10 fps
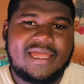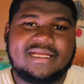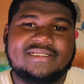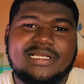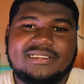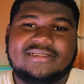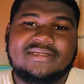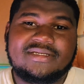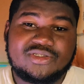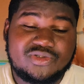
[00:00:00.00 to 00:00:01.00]
Alright, so a little
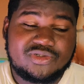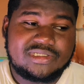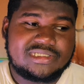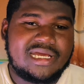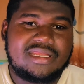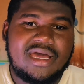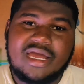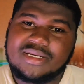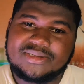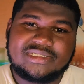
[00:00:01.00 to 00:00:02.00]
thing you should know is that the
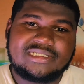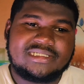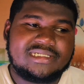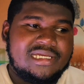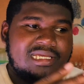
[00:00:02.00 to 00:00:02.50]
offering